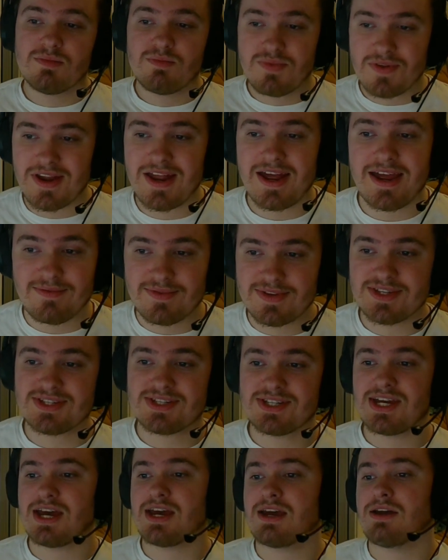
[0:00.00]
play him to
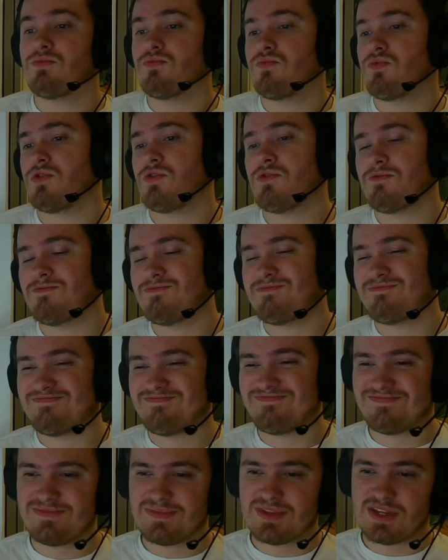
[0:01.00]
say, well,
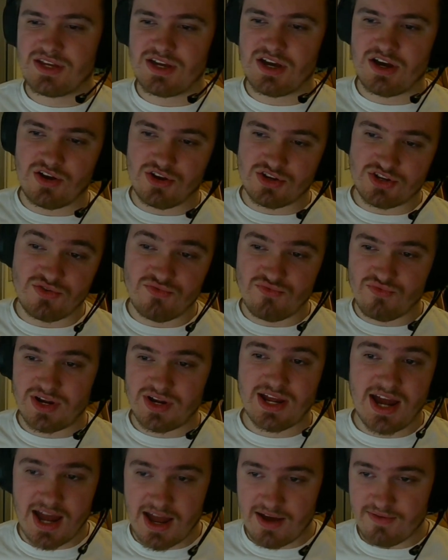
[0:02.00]
I don't
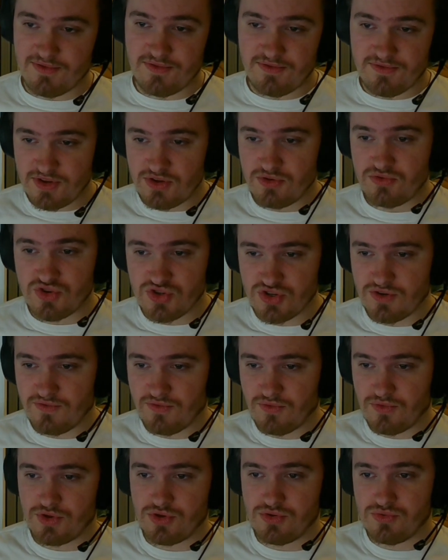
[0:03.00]
really have a future
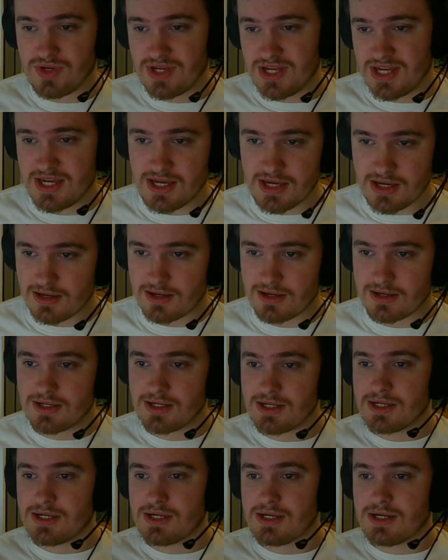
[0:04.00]
for you here.
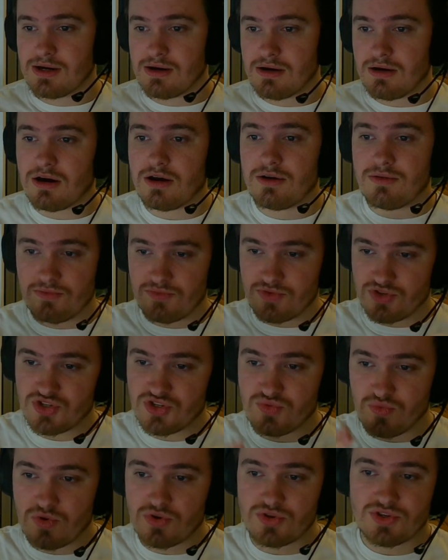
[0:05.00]
I
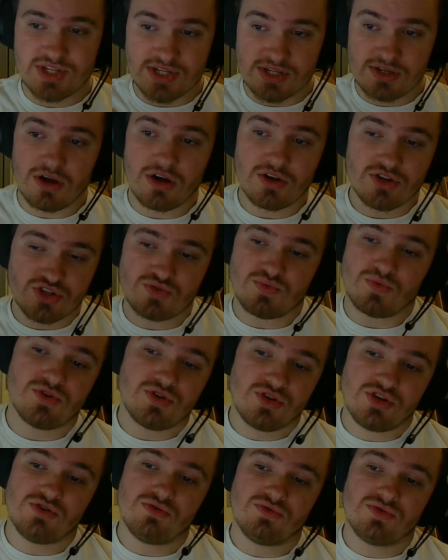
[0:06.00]
just want
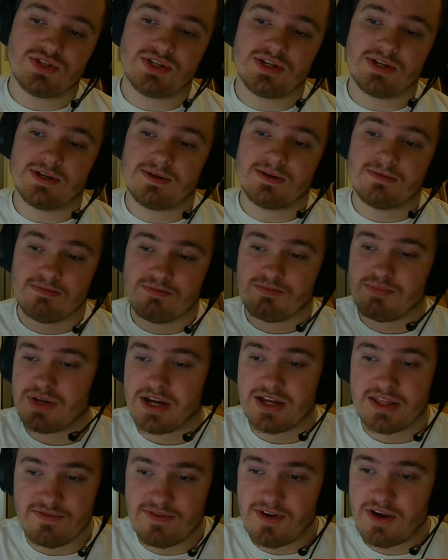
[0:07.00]
you to
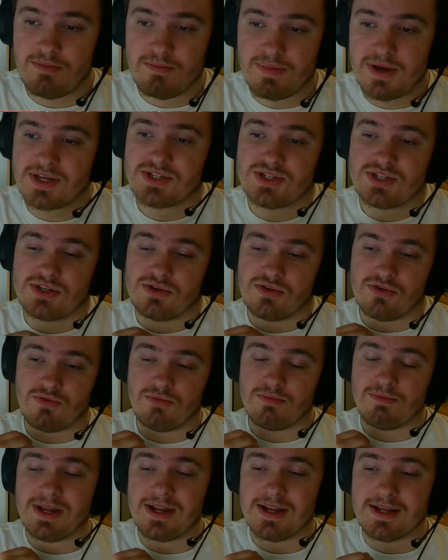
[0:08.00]
play the very best to your
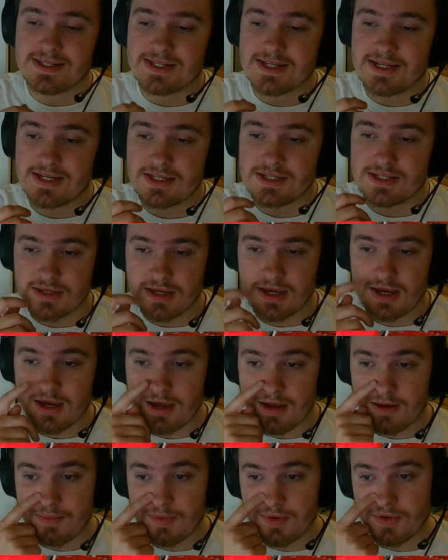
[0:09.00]
abilities
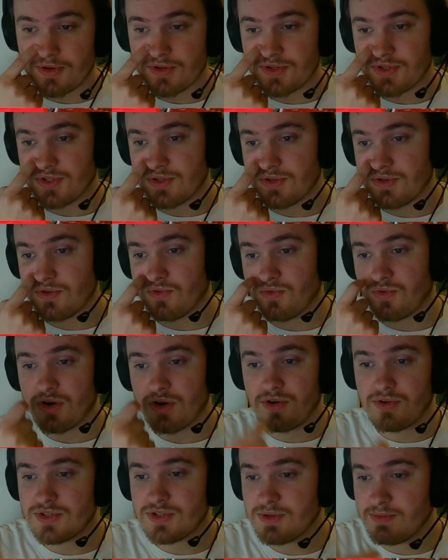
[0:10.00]
because you're
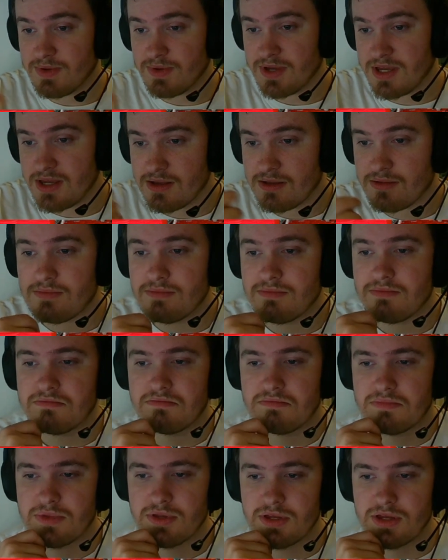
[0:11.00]
going to be,
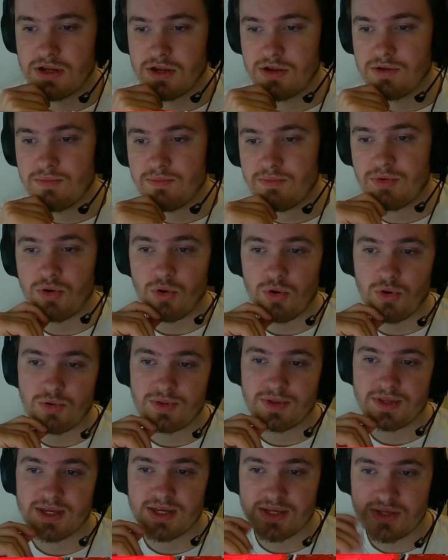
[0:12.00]
put
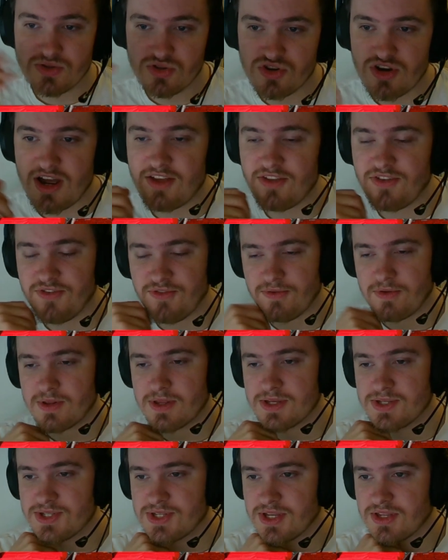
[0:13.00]
on the transfer
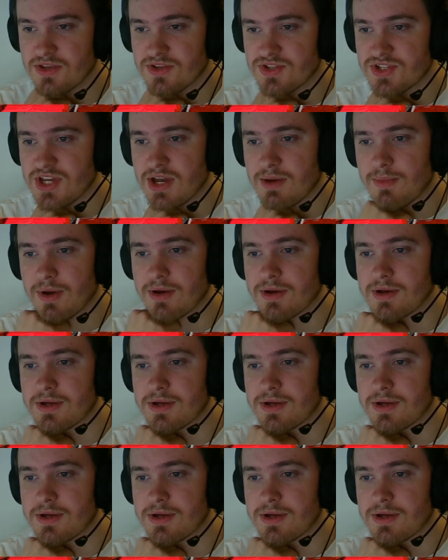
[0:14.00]
list in the summer.